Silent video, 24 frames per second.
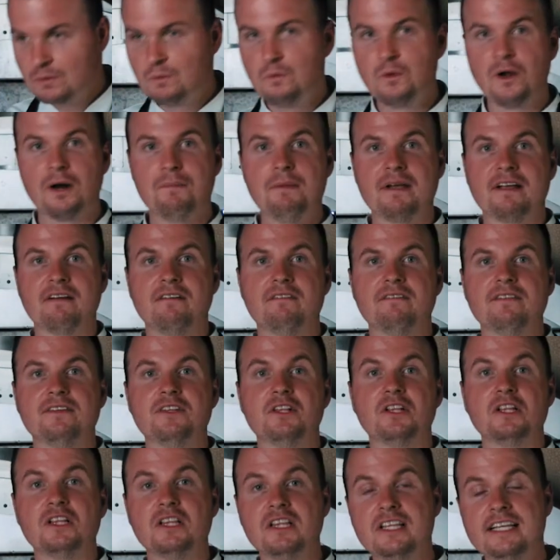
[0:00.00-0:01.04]
We're gonna make a
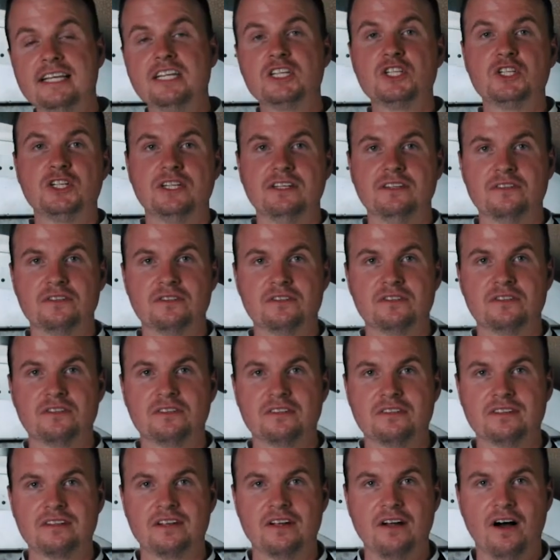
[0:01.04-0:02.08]
delicious
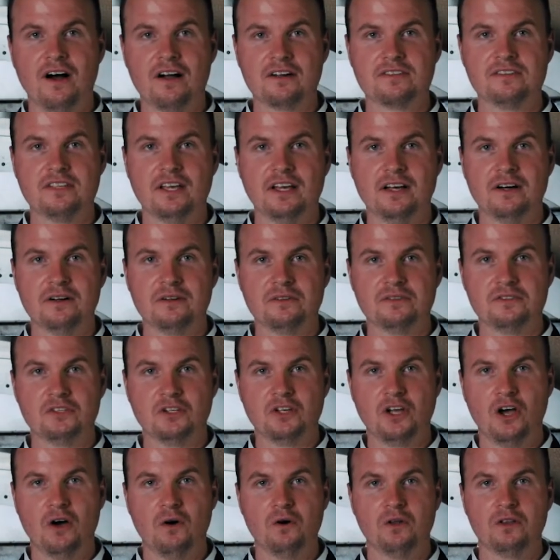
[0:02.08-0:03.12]
cocktail to
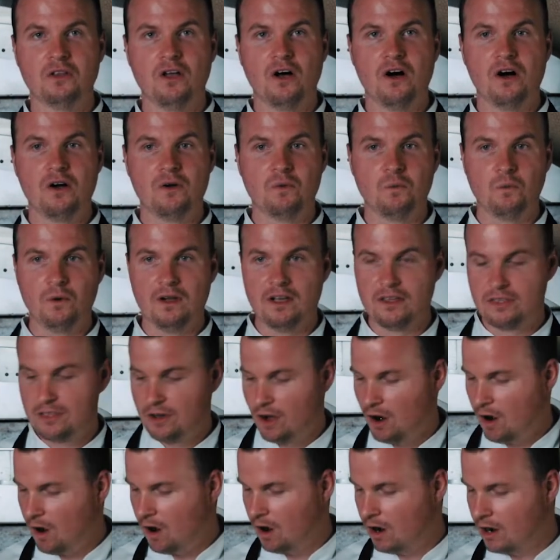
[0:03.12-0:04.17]
go along with
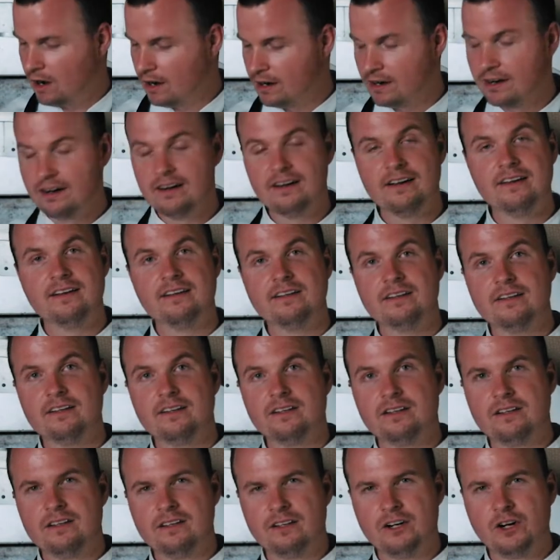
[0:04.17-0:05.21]
our
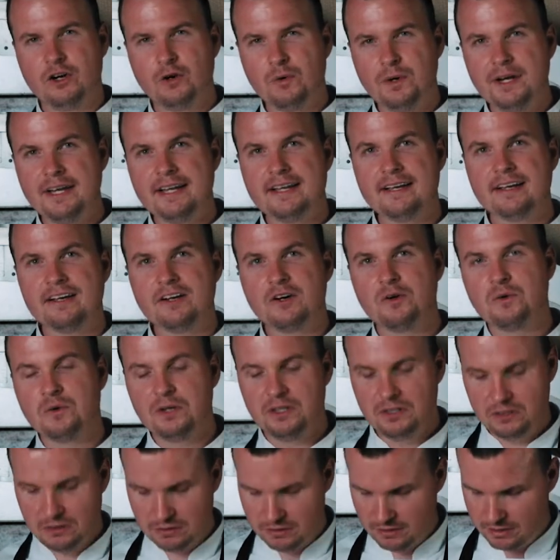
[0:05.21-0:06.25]
Greek
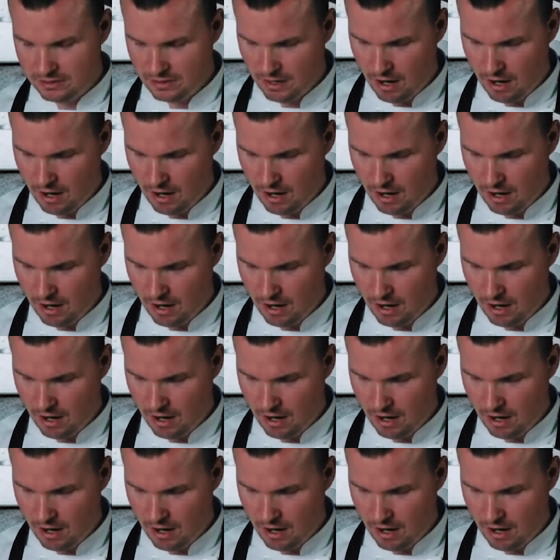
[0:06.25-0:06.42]
grilled